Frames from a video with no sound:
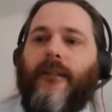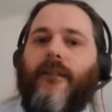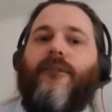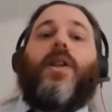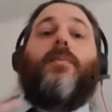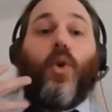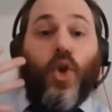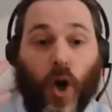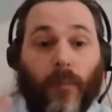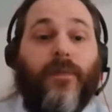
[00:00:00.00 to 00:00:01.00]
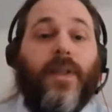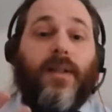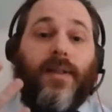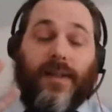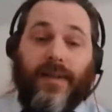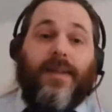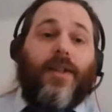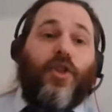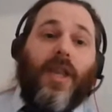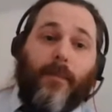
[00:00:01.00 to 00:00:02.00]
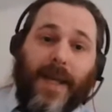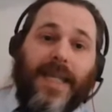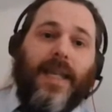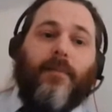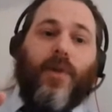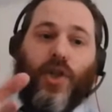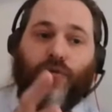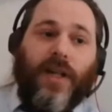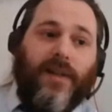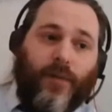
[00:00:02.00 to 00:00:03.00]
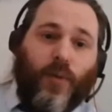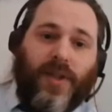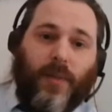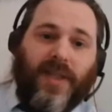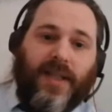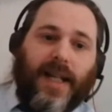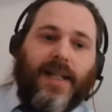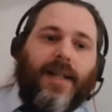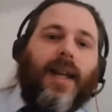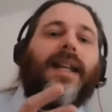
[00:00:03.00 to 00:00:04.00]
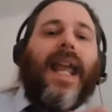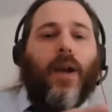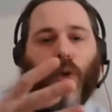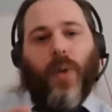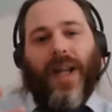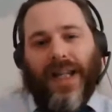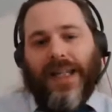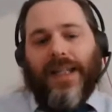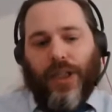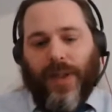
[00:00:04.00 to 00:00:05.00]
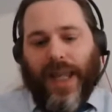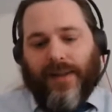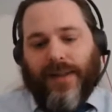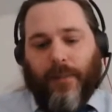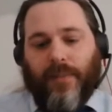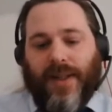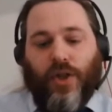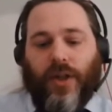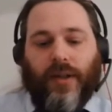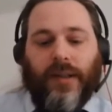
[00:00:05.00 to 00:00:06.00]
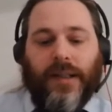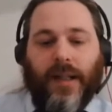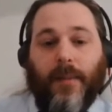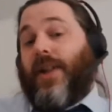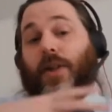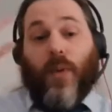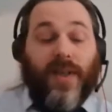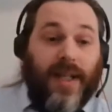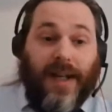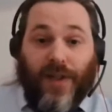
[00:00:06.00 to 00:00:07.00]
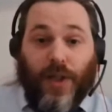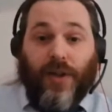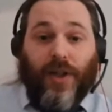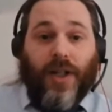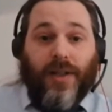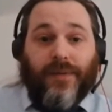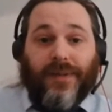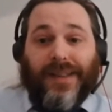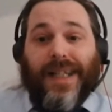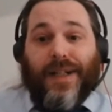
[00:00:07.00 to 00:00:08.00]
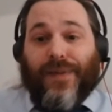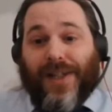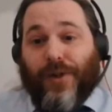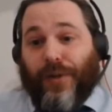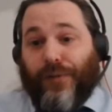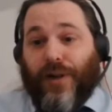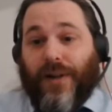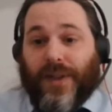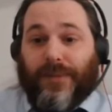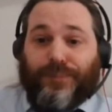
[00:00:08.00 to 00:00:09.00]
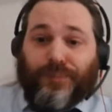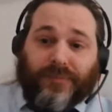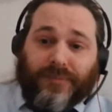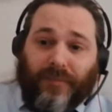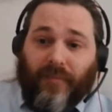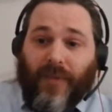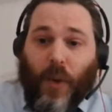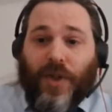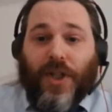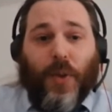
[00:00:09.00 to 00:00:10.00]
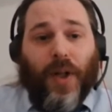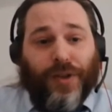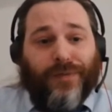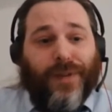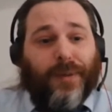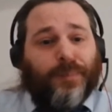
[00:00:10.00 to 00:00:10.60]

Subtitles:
feel more confident in the decision they're making because you reinforced it with the data? And how quickly can you get to that position? Because otherwise it's an area you can kind of innovate on forever, which is quite good fun.